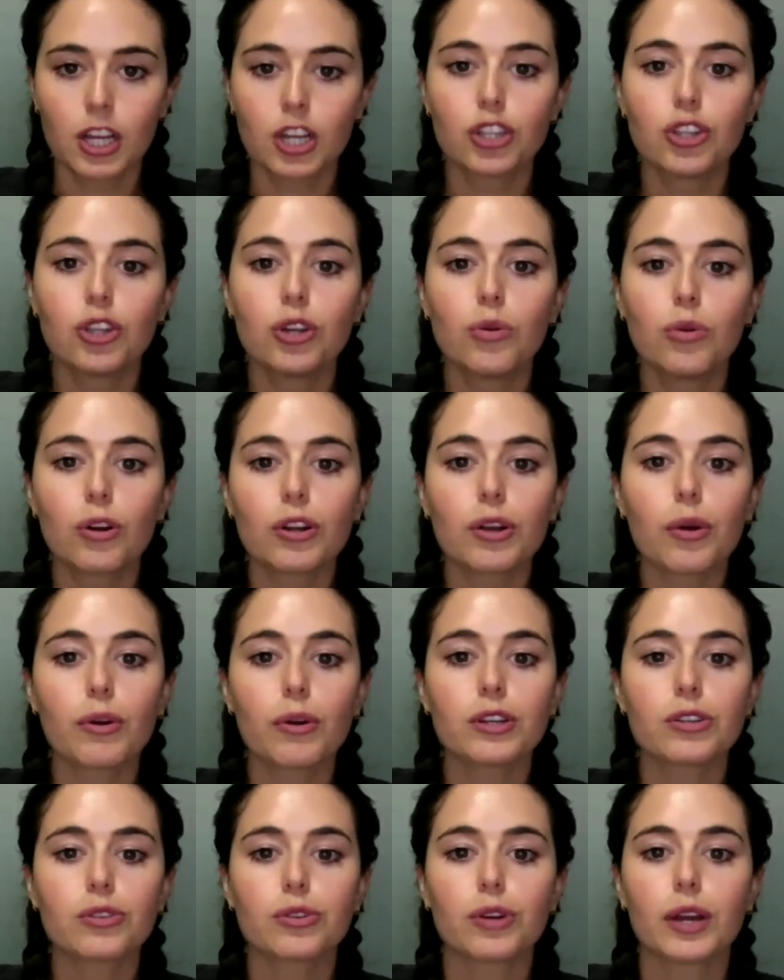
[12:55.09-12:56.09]
you are going
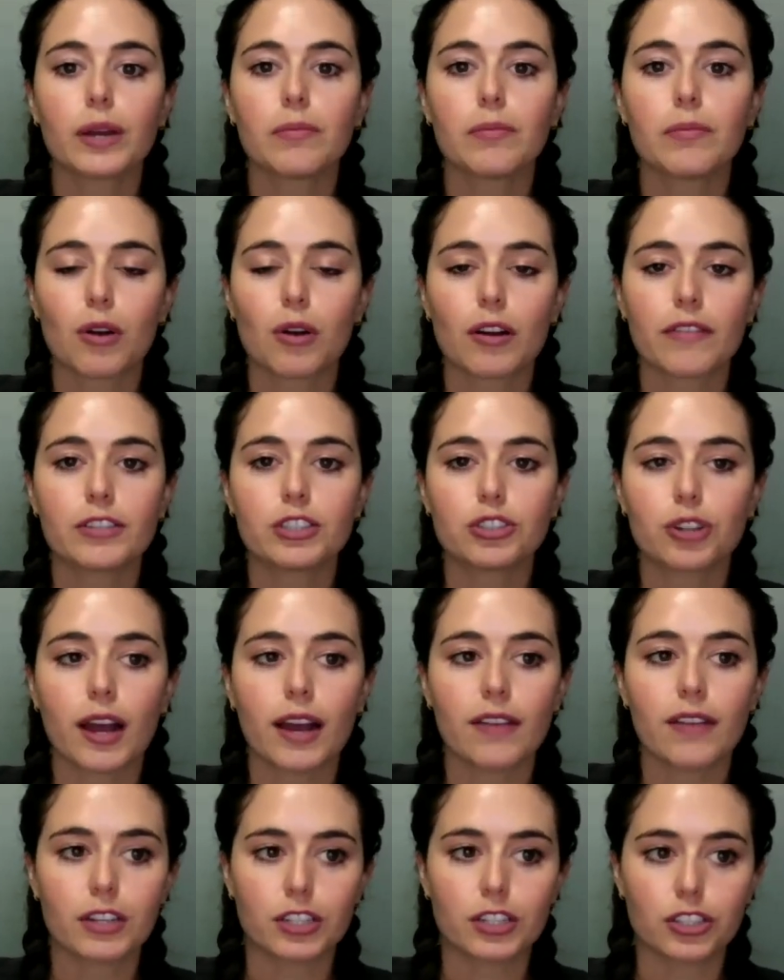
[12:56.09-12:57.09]
to create more of a
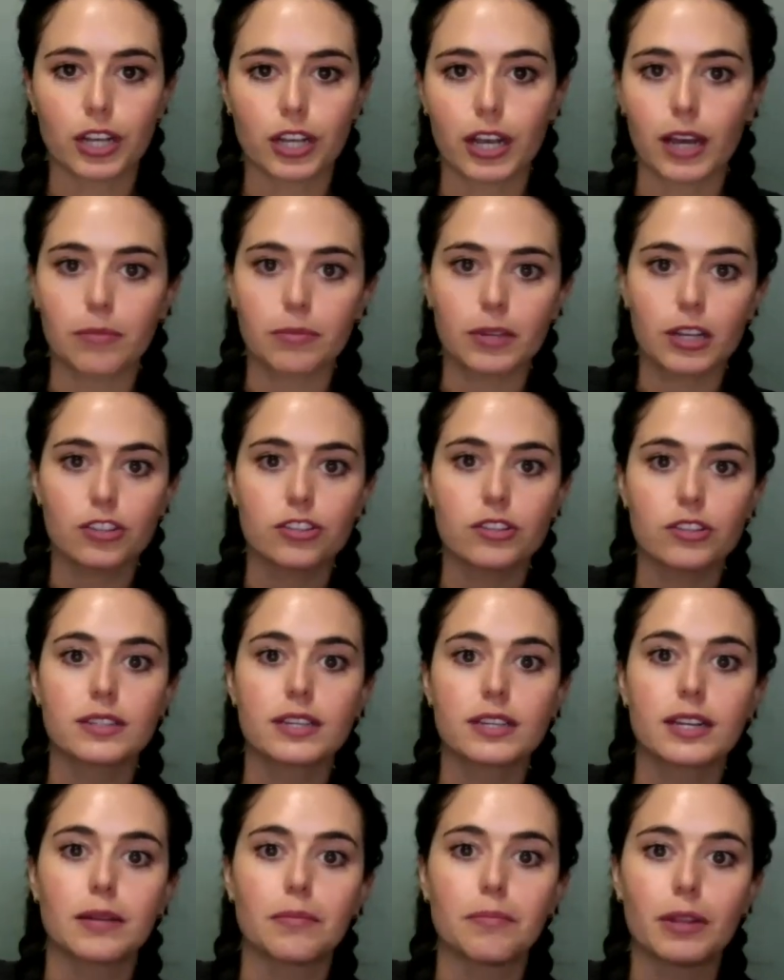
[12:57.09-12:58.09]
traffic jam because it's
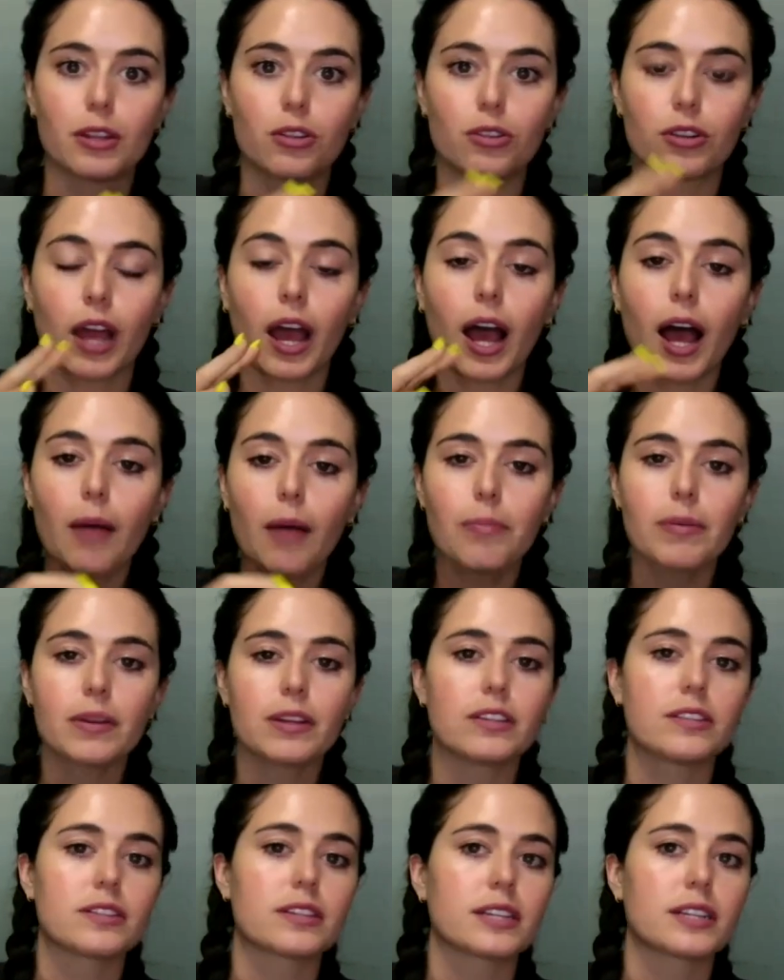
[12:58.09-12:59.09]
going to build up,
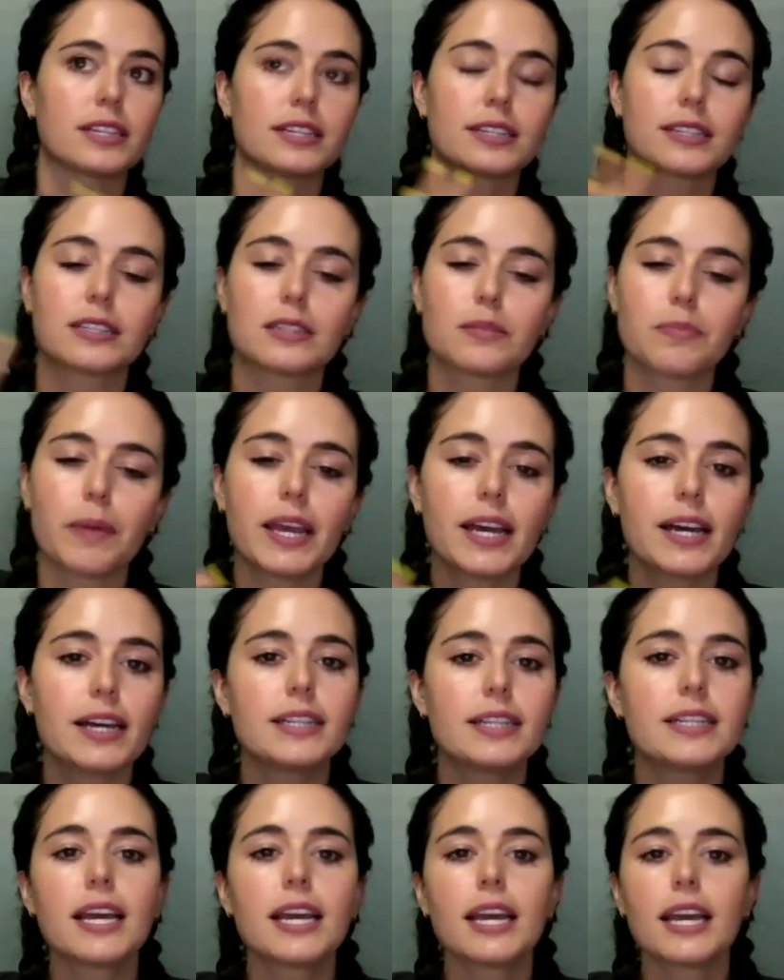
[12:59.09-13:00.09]
it's going to
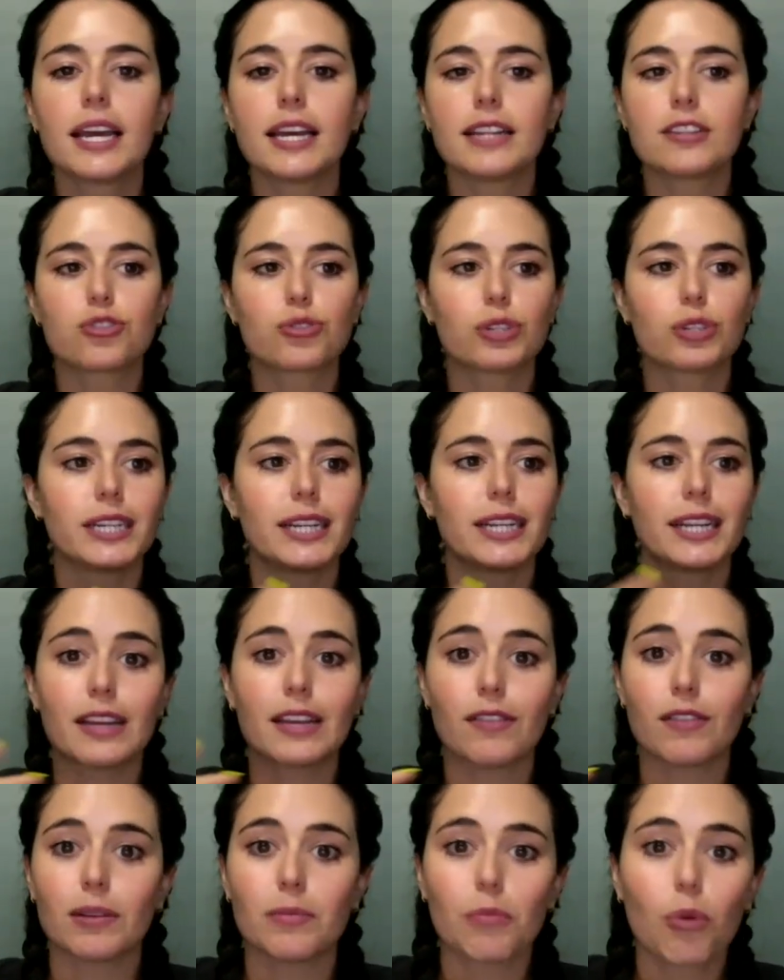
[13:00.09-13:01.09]
expand, it's creating
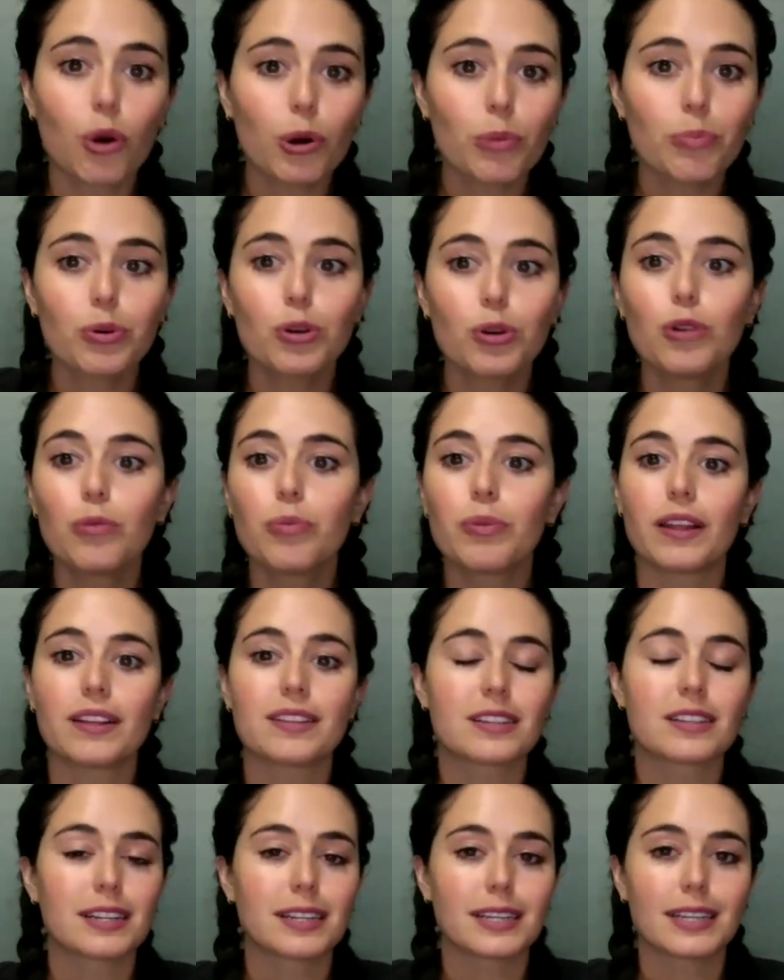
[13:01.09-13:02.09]
even more poop
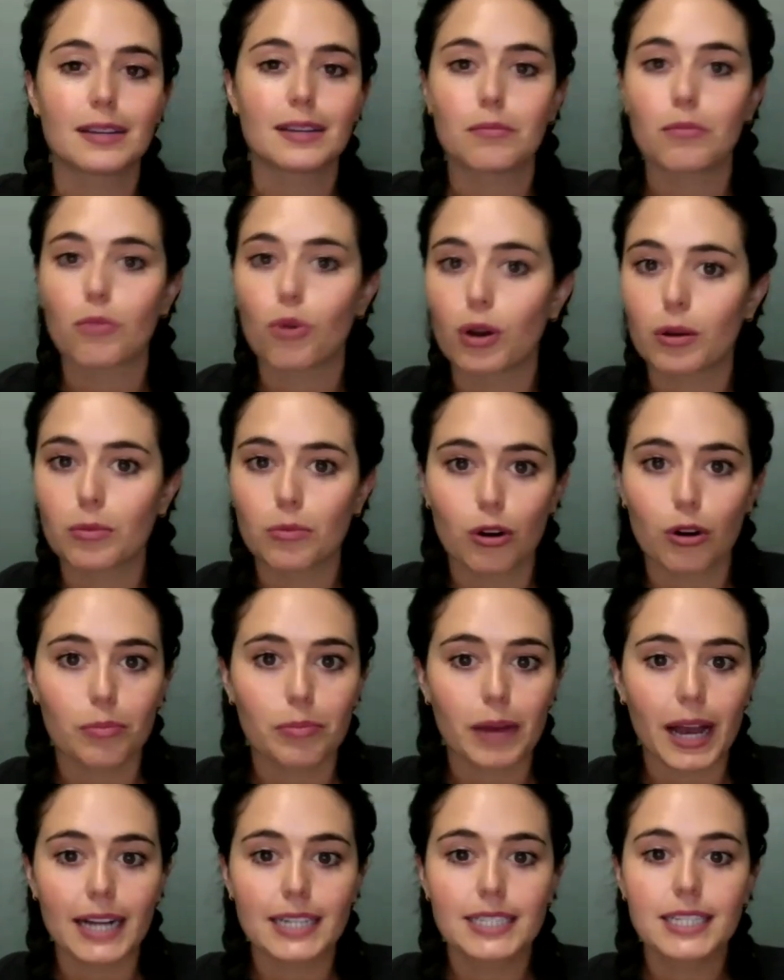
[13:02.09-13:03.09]
that's going to get more and more
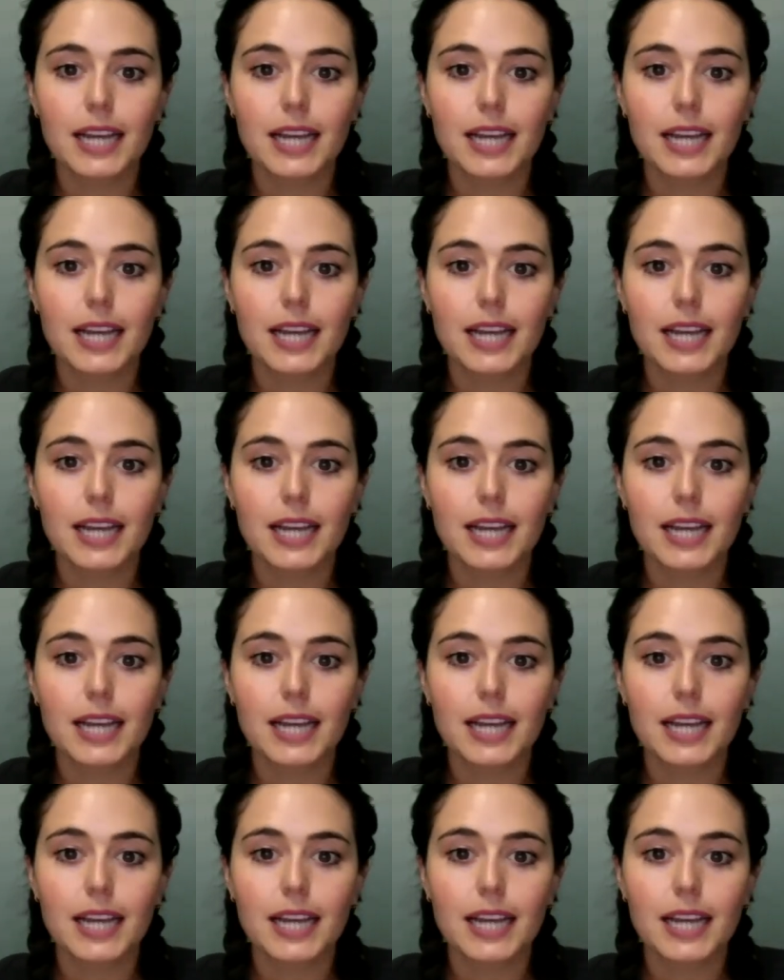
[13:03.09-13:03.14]
backed